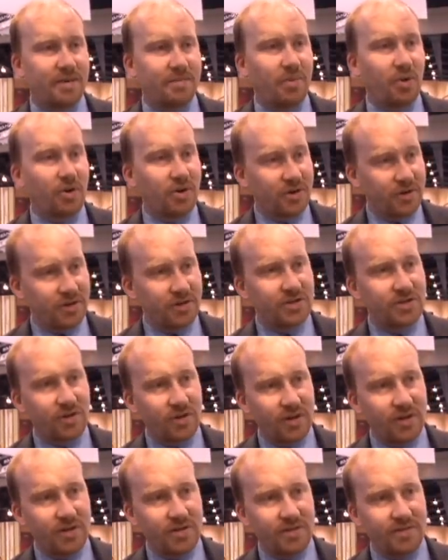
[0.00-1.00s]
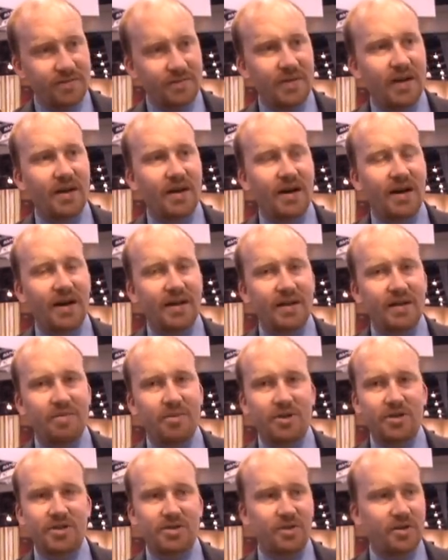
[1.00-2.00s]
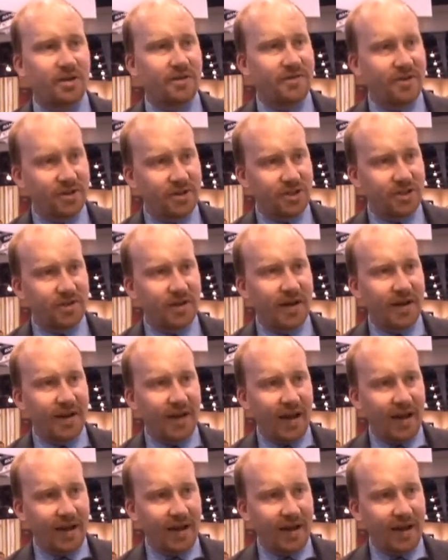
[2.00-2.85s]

Borders stores, in the Bookstore of the Future in